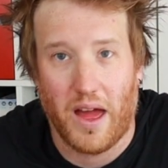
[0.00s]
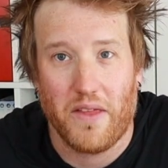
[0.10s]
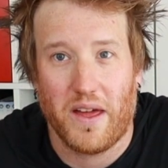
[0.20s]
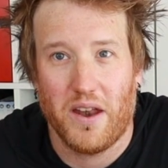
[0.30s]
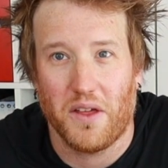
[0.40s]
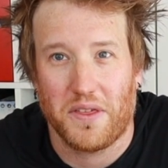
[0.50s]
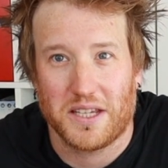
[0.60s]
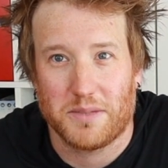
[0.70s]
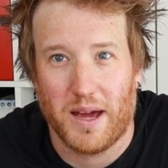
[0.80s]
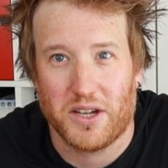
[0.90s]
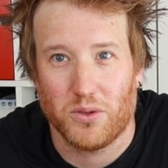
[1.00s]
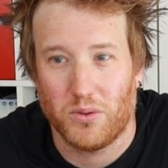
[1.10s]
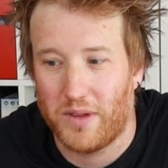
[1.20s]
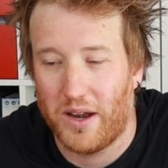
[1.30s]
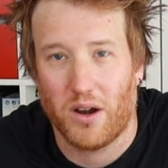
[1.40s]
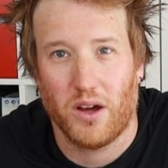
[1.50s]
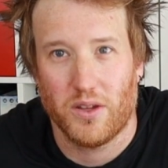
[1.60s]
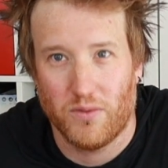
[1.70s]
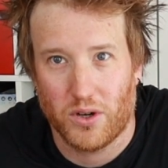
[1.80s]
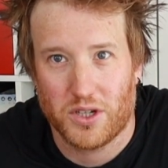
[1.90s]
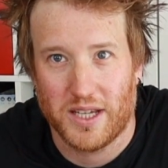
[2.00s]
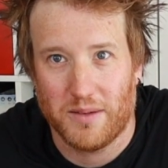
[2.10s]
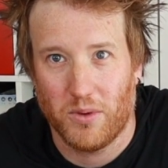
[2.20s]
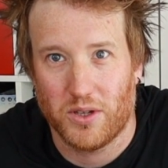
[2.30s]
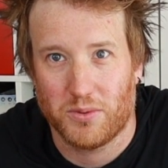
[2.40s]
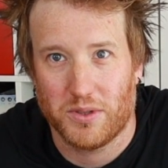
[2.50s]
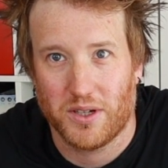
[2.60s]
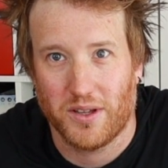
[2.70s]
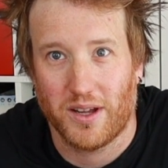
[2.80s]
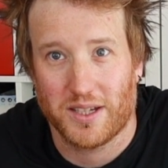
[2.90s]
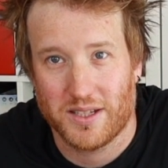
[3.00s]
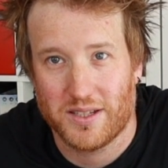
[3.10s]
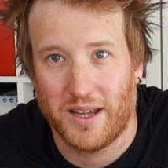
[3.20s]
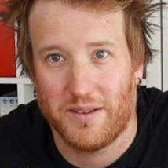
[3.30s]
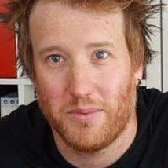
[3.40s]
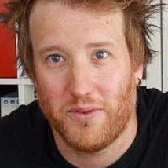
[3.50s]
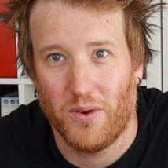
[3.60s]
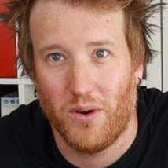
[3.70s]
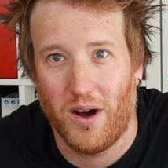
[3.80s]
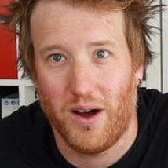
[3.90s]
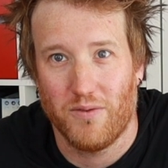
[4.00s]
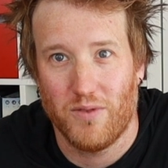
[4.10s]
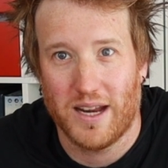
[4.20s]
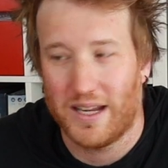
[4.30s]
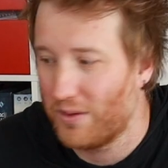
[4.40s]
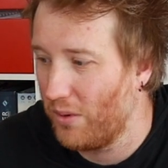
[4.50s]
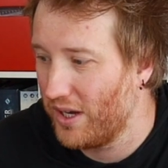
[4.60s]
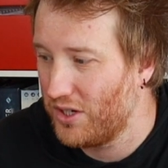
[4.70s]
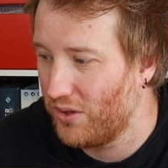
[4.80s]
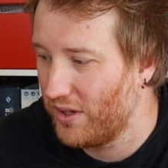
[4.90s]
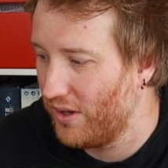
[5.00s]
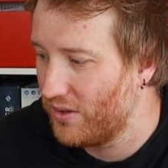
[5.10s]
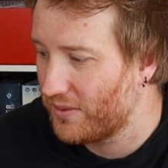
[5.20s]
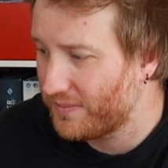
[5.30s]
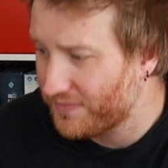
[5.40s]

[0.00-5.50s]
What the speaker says: they're nothing special. They're not like the Rook team ones, which, as I said before, I really quite enjoy those.